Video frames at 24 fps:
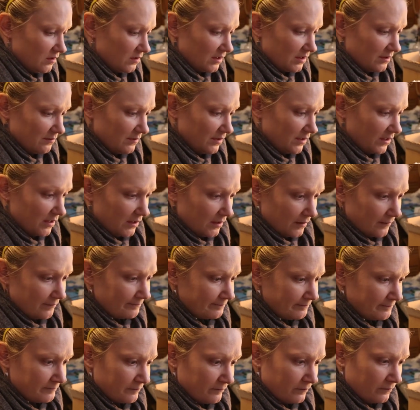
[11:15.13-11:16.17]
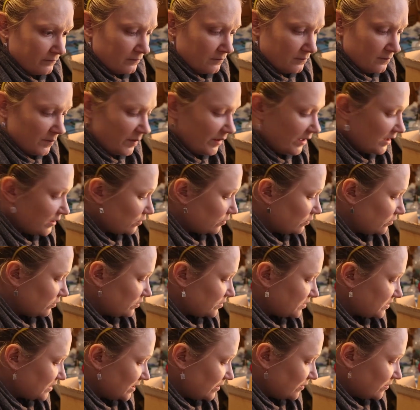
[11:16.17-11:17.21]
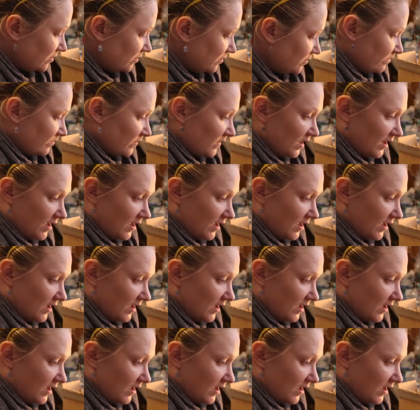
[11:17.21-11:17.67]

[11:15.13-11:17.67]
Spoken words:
that I'm making pot holders out of.